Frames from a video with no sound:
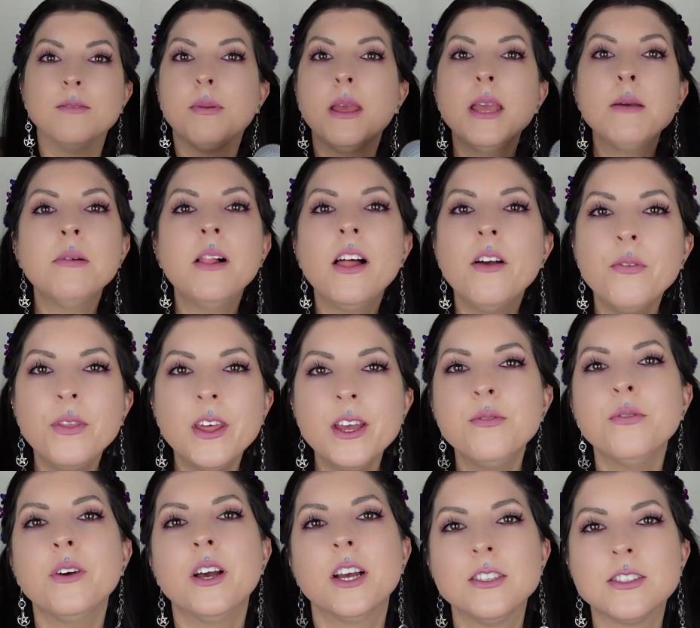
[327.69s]
People have their
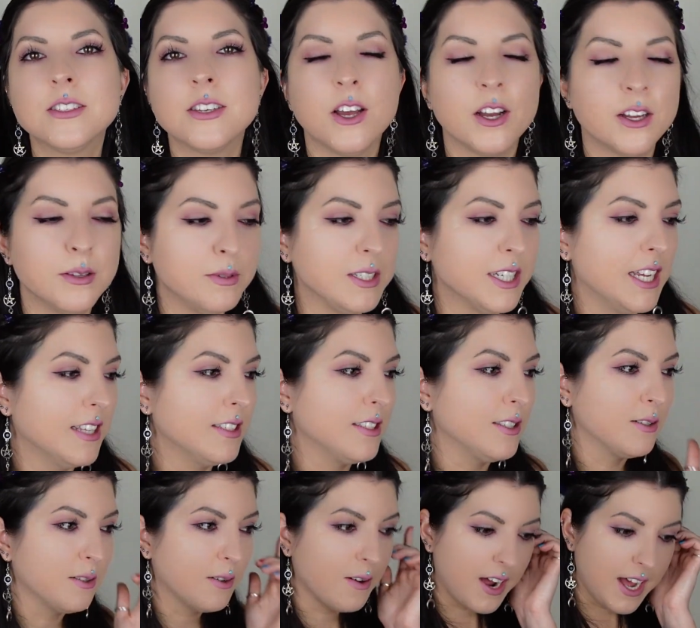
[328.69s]
fucking
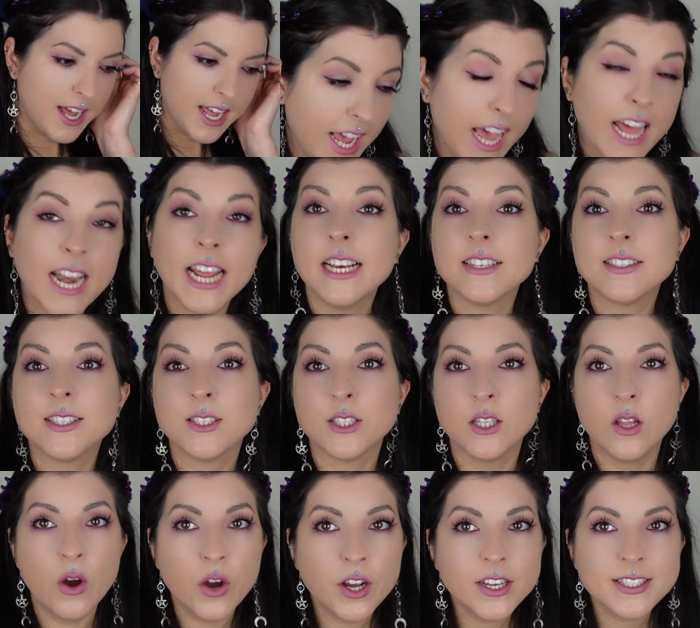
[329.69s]
circumstances, all right? And I guess as
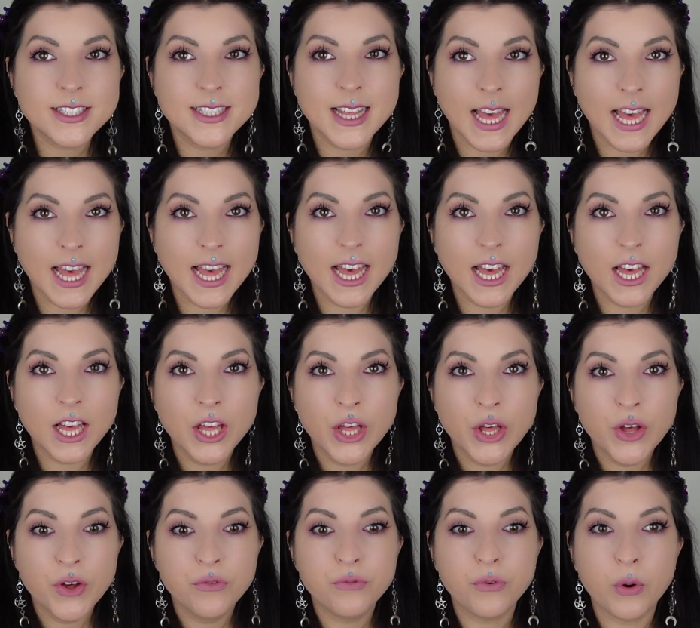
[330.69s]
long as they're
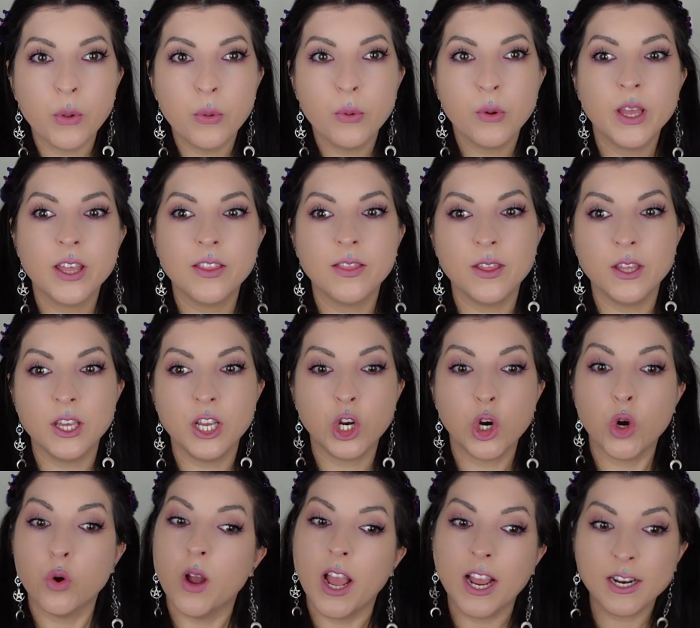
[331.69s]
following the
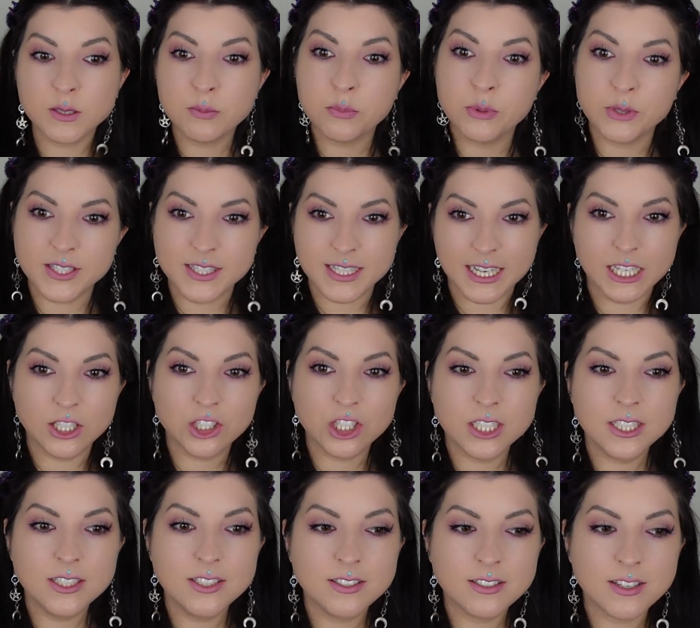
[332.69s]
correct
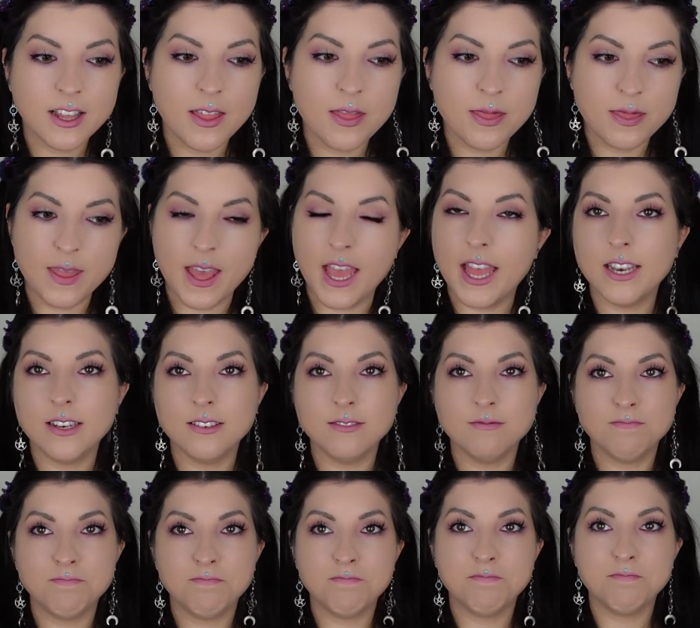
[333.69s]
procedures,
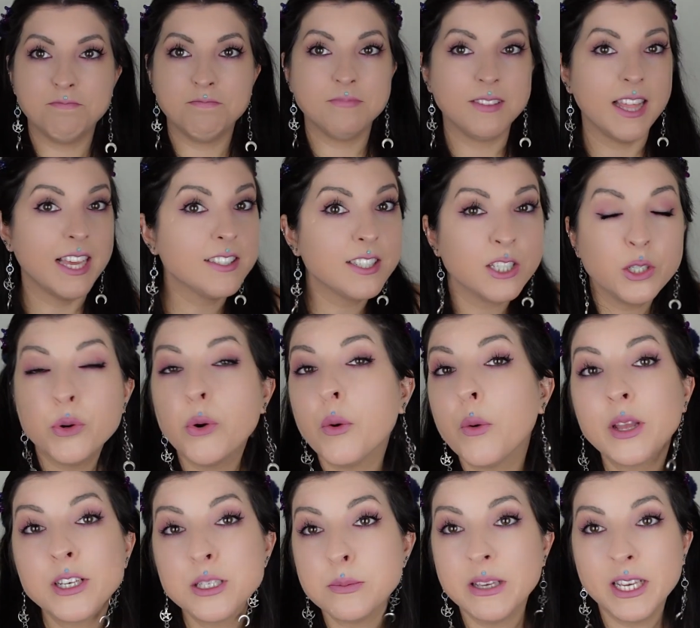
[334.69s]
then they're still
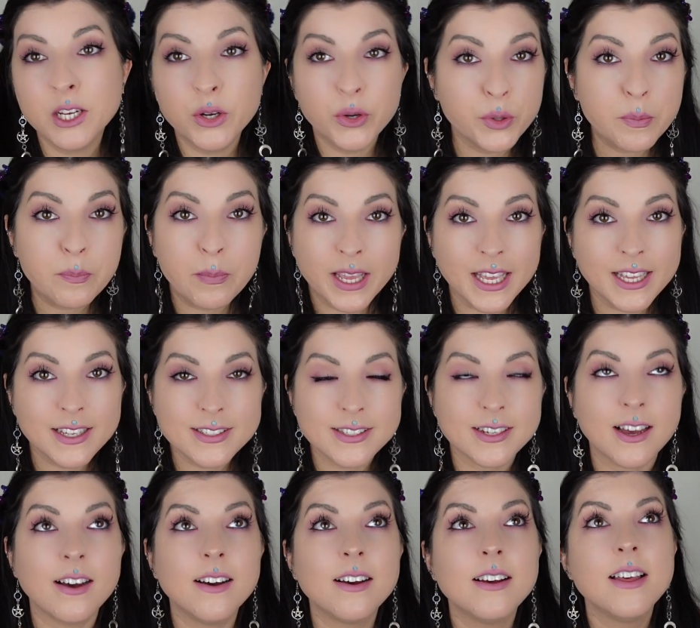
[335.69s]
going to be a good
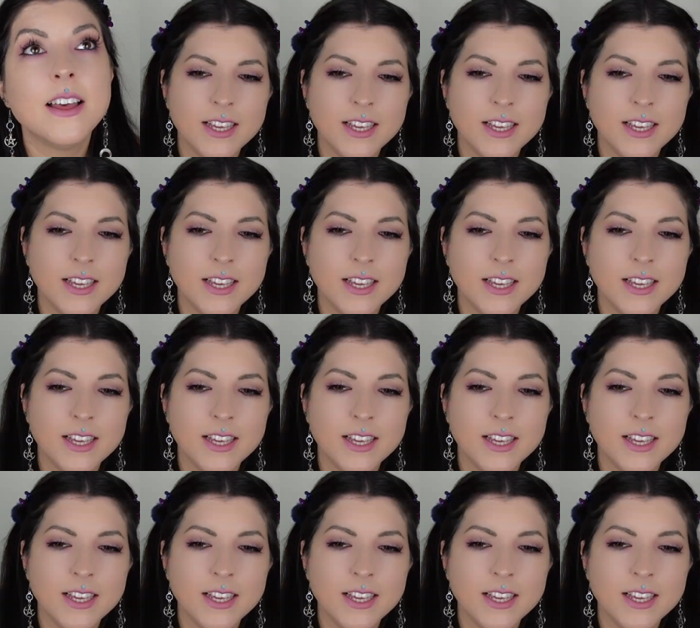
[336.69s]
piercer.